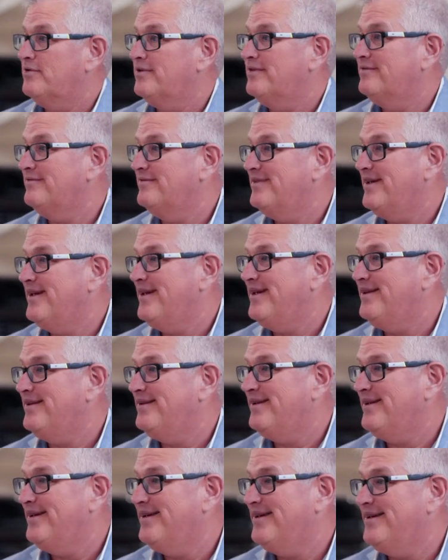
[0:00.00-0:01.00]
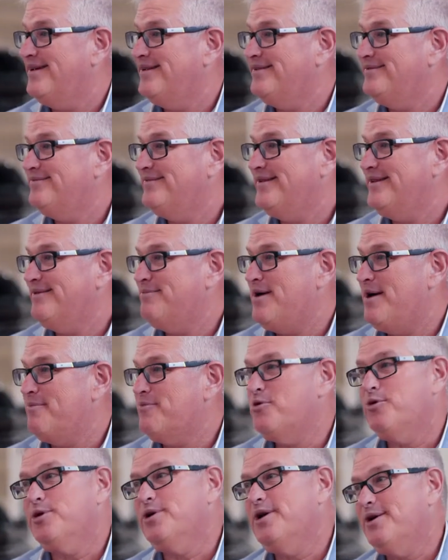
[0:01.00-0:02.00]
and
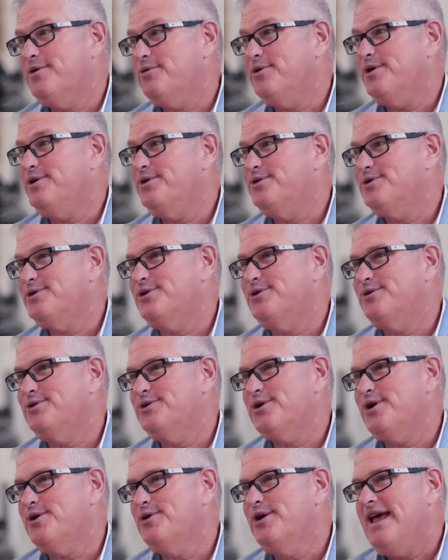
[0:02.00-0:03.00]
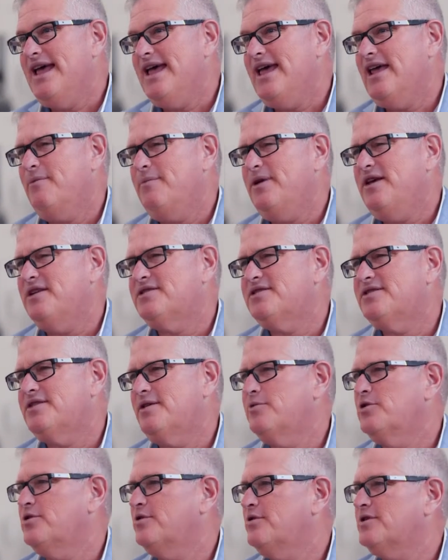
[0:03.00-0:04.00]
popcorn like we used to. So it'll be a
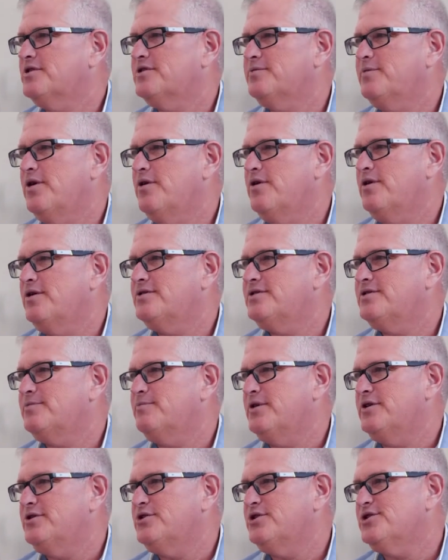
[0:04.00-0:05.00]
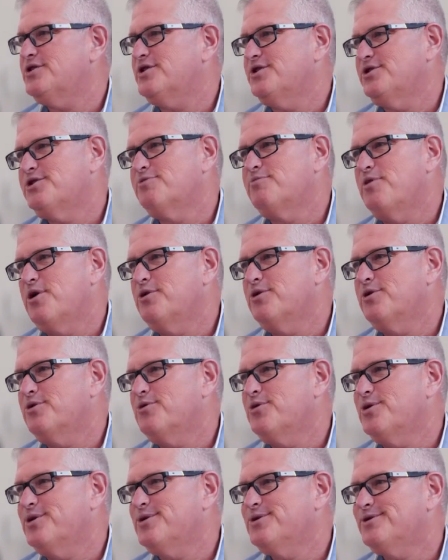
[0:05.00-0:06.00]
similar experience, but just in smaller
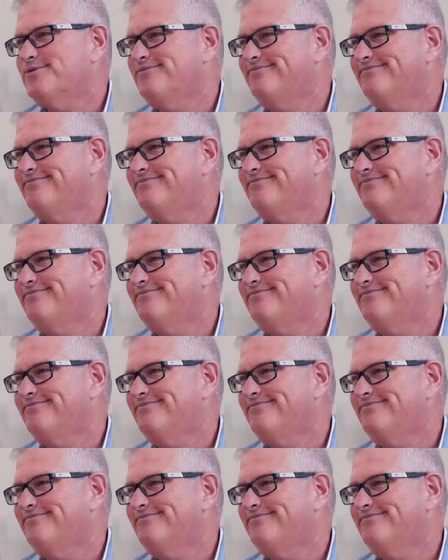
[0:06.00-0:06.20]
quarters.